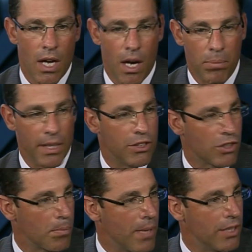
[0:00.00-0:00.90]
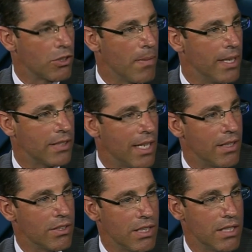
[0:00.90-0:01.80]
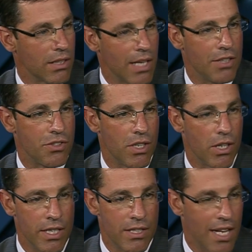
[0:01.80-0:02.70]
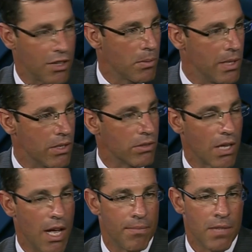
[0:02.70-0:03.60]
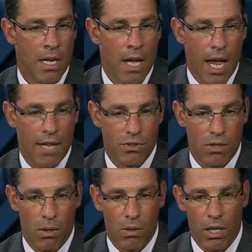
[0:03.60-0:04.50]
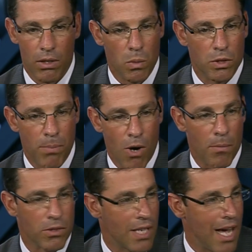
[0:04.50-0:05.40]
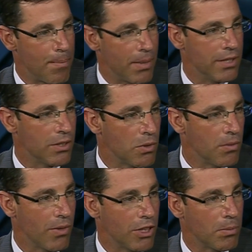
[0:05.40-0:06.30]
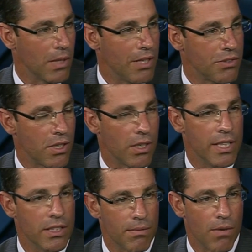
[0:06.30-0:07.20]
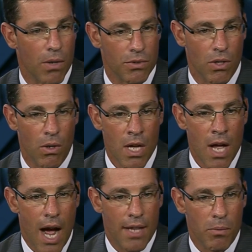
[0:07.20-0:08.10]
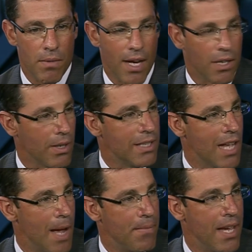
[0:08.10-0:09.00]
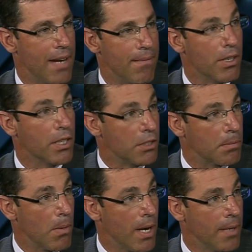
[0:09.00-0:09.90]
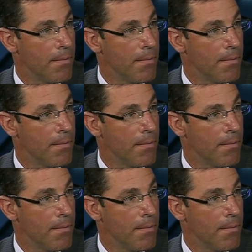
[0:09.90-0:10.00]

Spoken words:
Blake Serpa had a tremendous end of the season last year. He's got 3 years left. And so Lewis Palmer's a guy who played as a true freshman last year, and he's involved. So I think we've got great depth. They had a very good spring.